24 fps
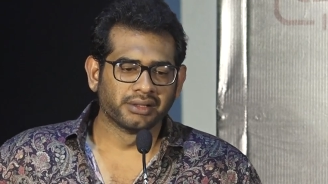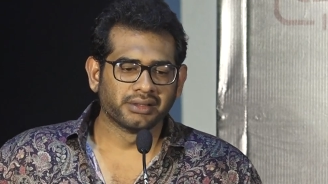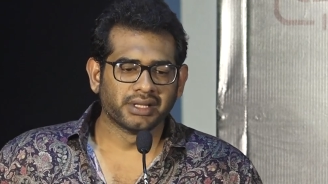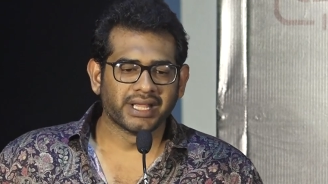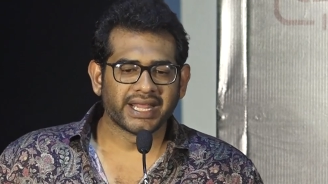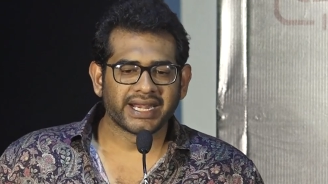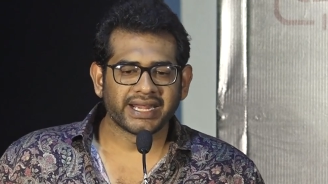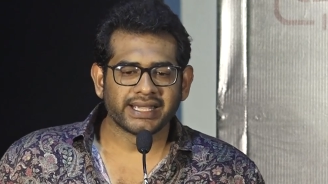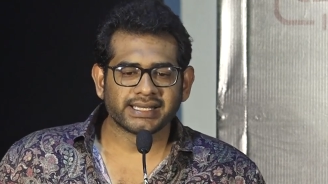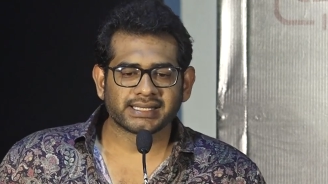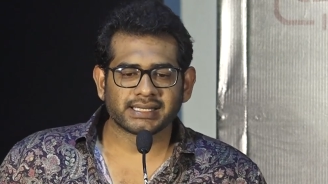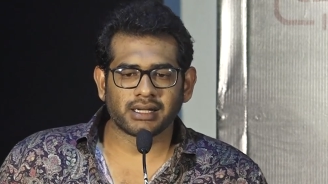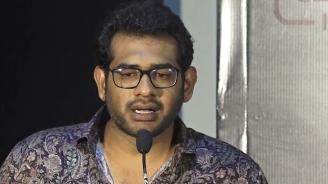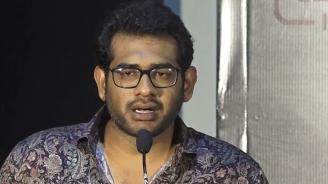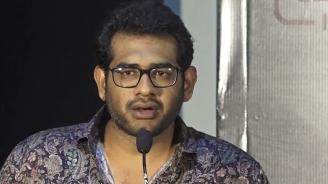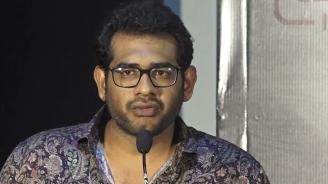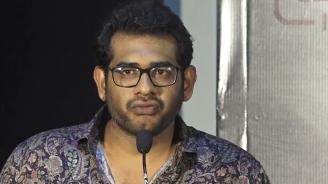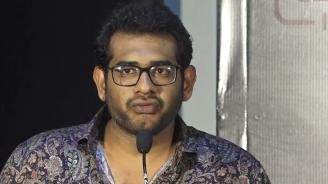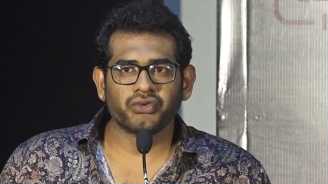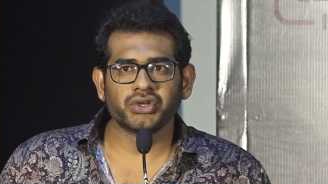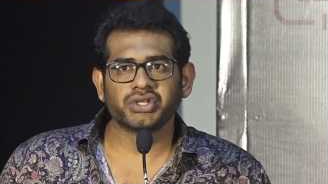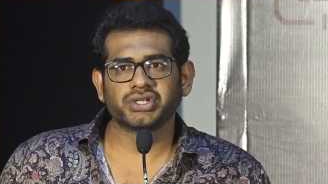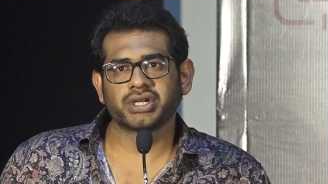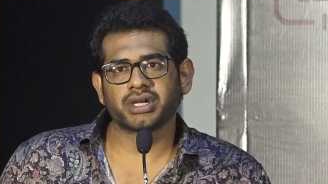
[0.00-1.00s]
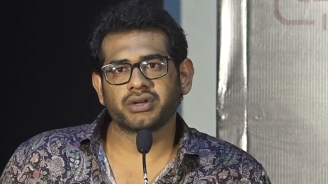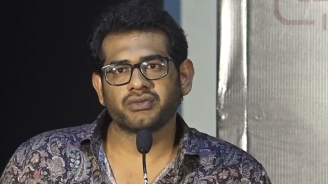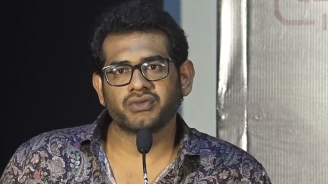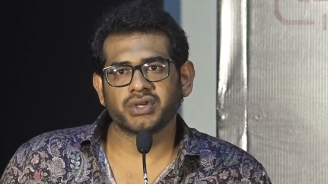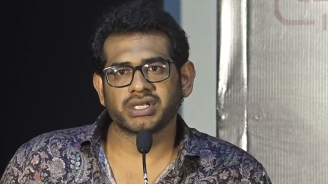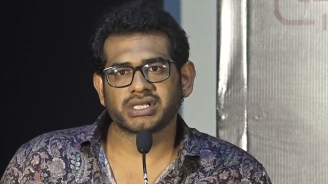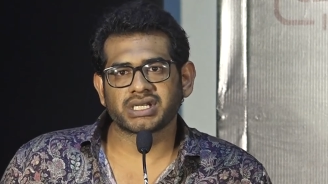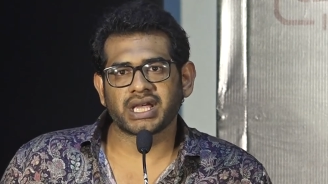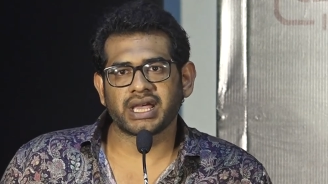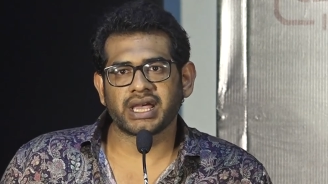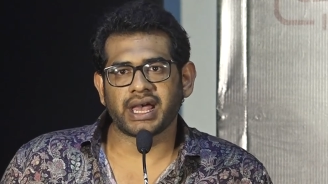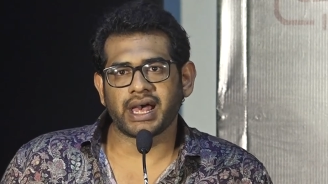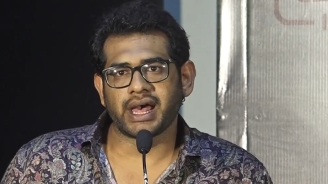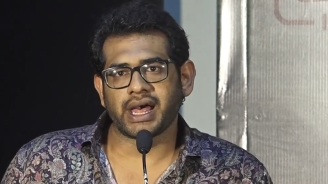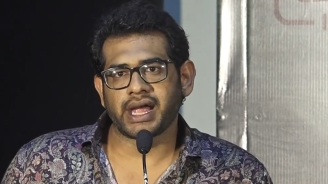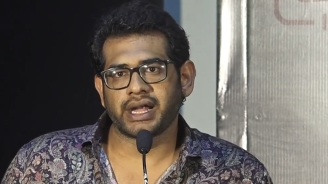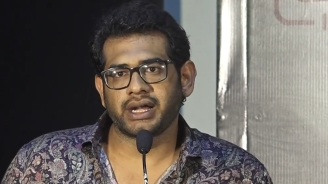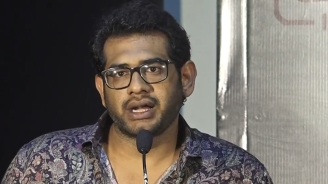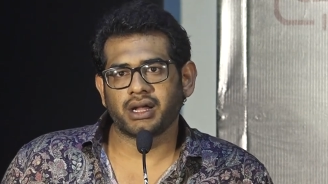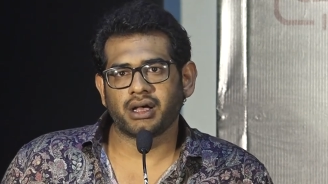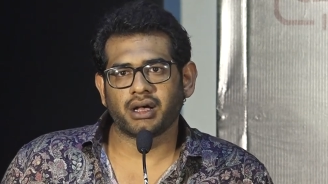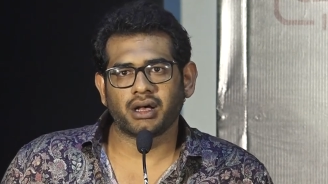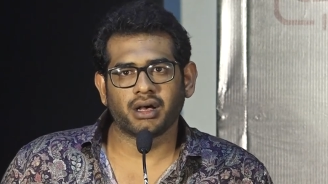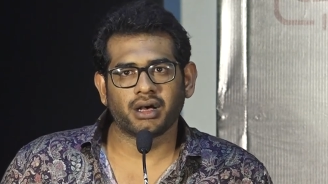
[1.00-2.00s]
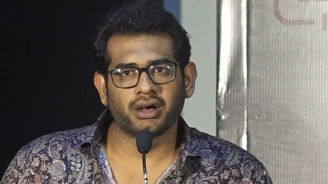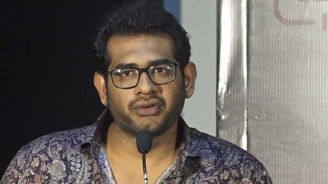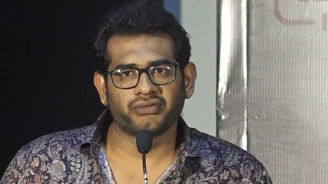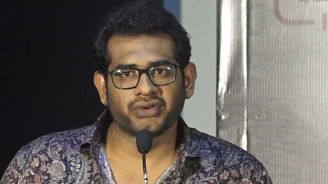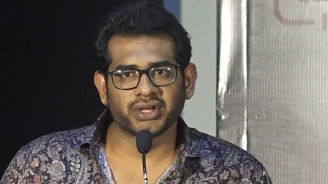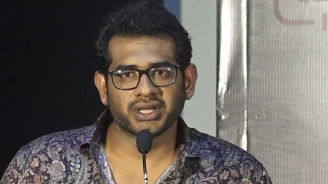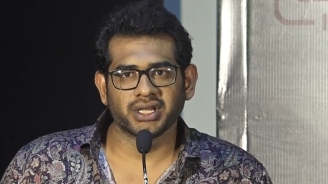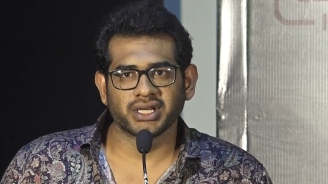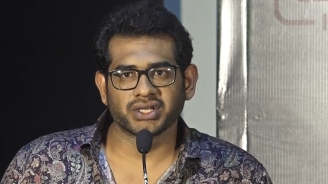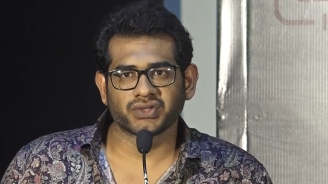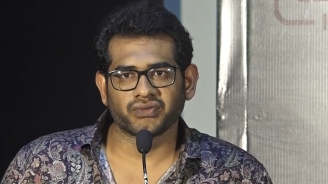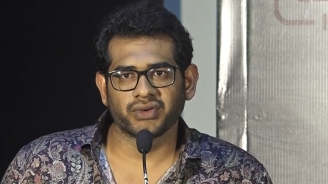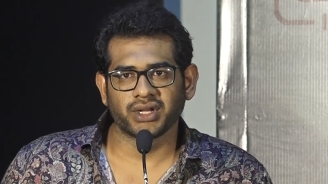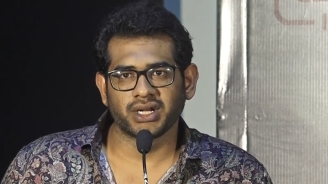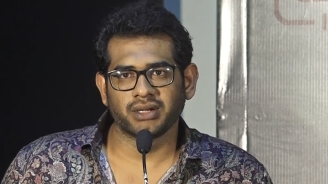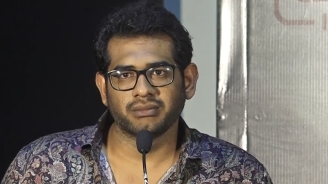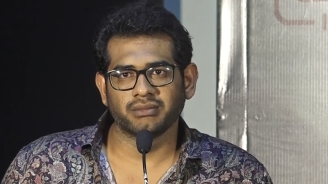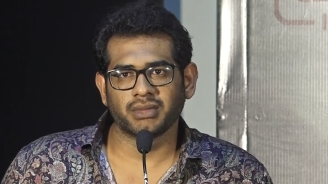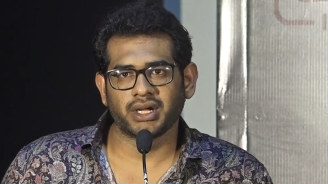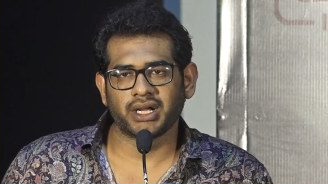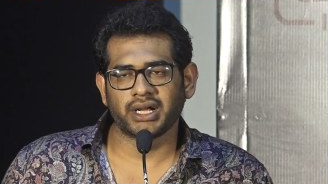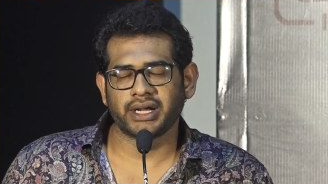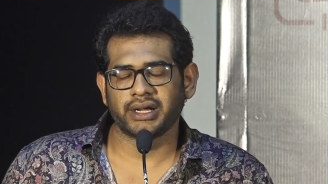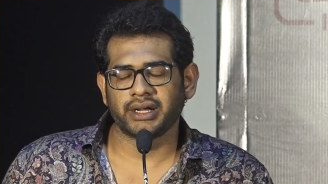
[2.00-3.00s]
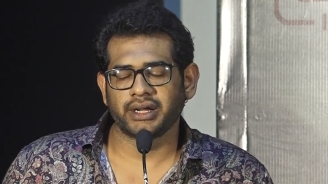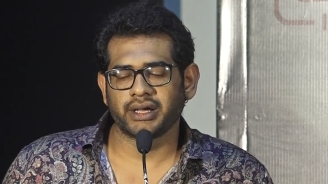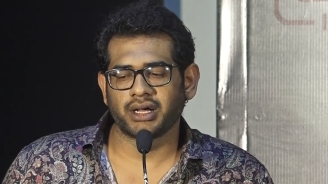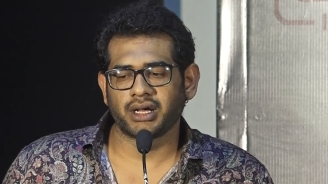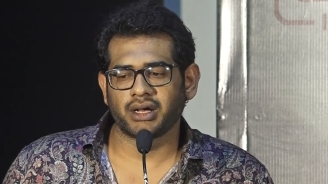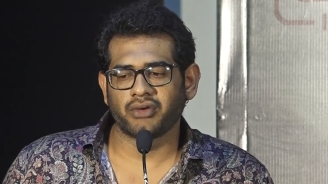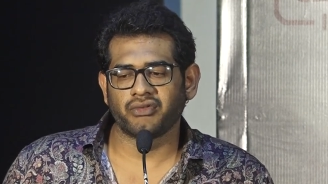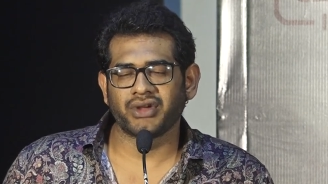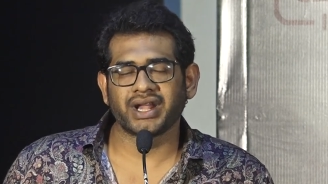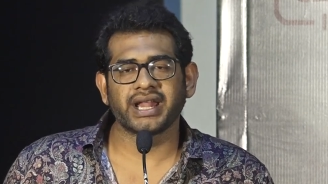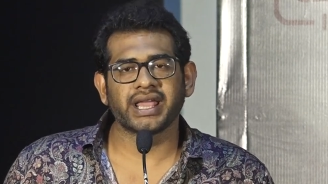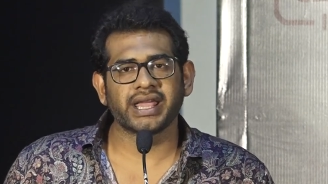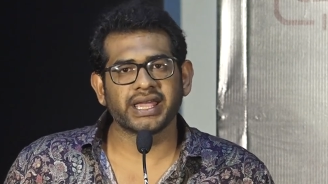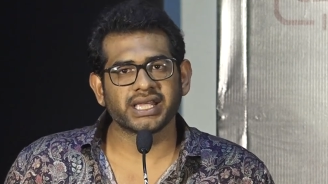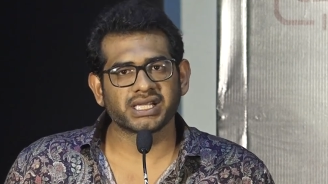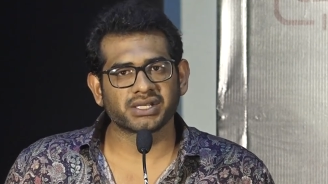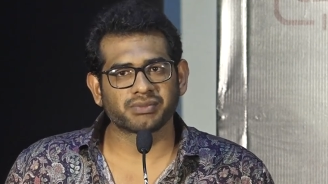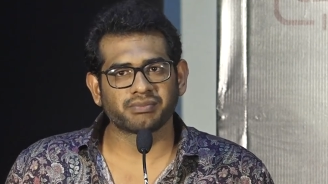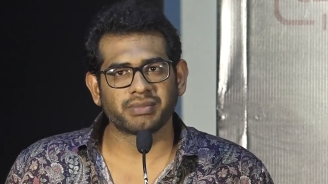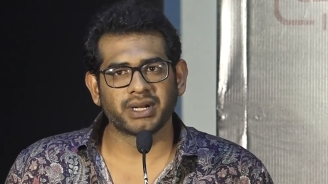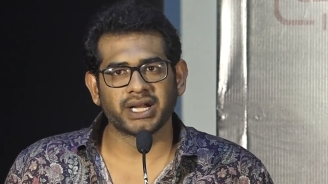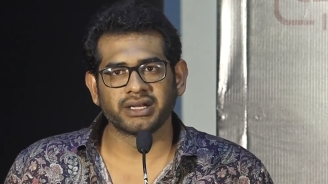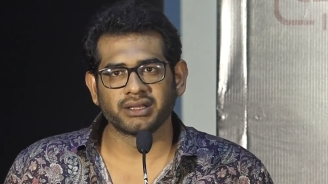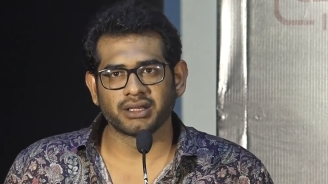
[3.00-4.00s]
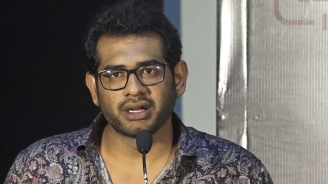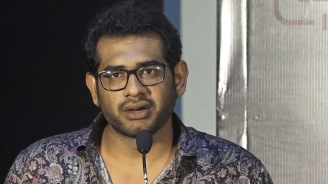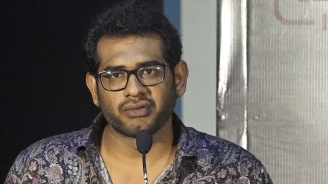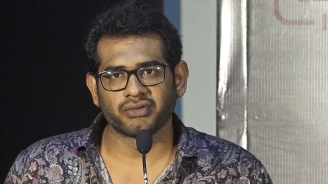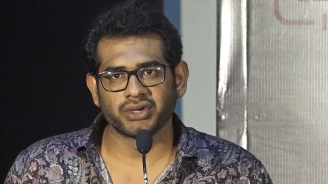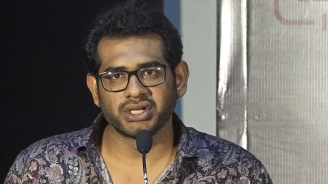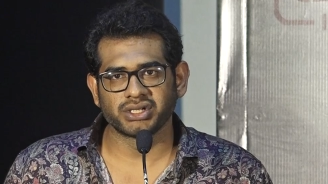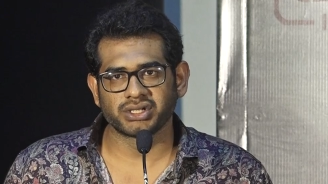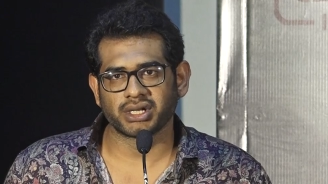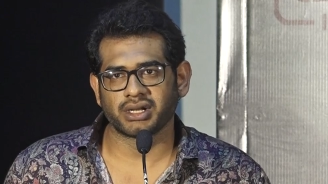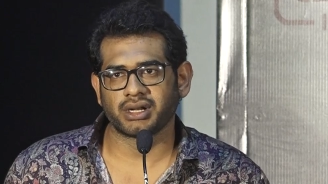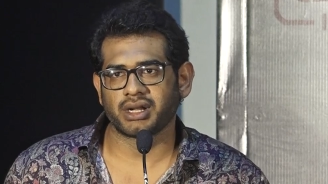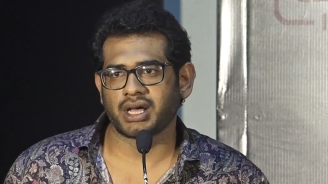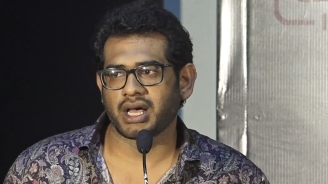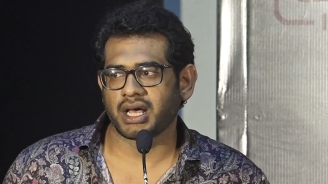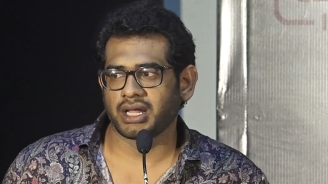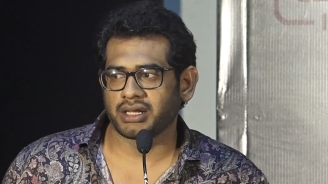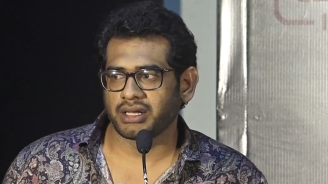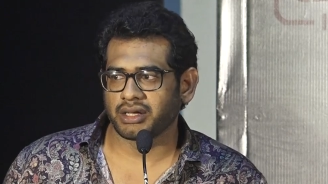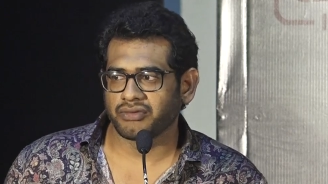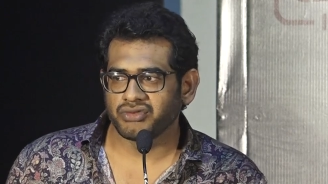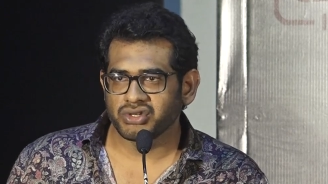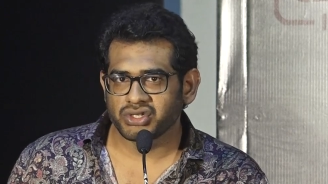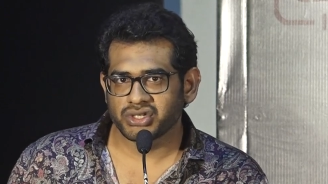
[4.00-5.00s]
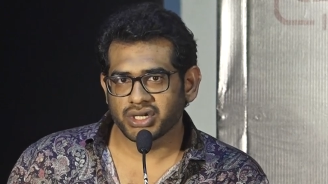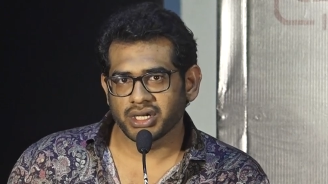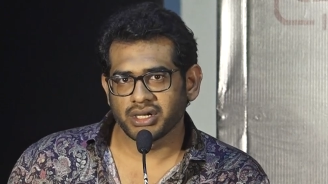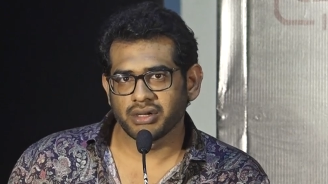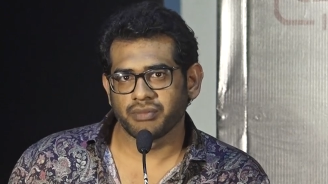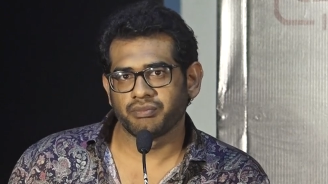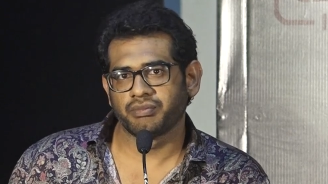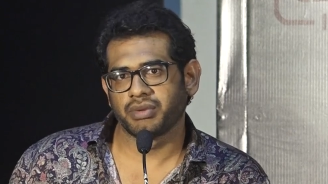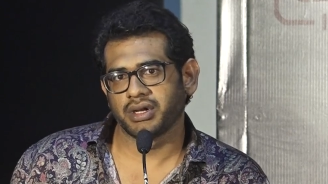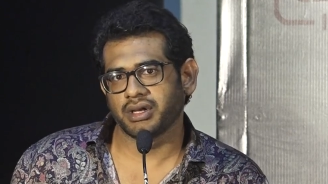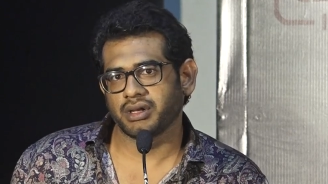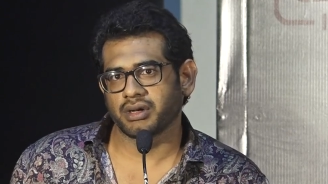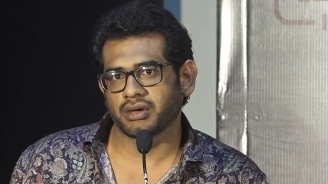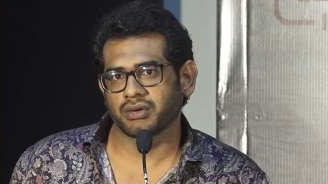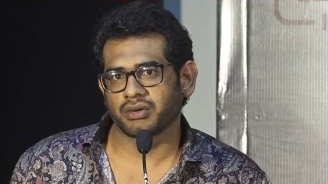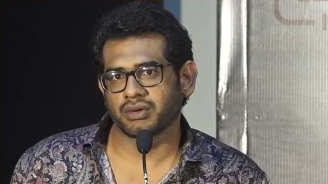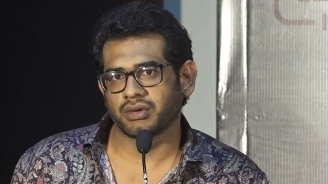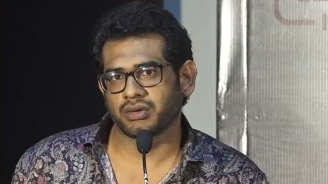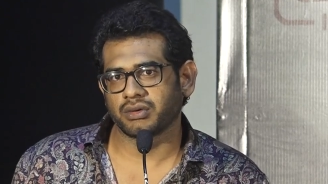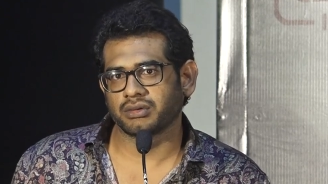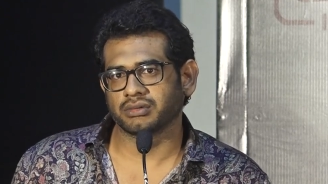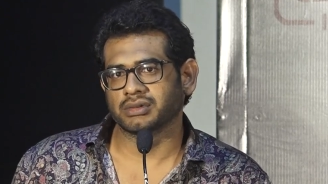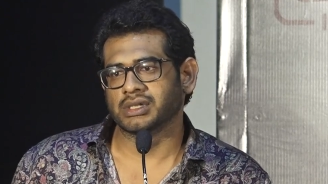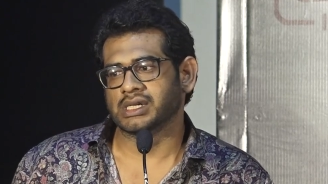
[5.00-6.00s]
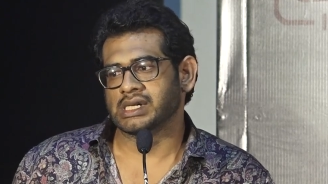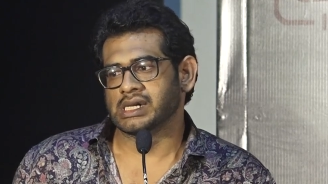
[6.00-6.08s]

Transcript: there is a vision which I had for this film, and when I explained that vision, and the vision ipdi irukano,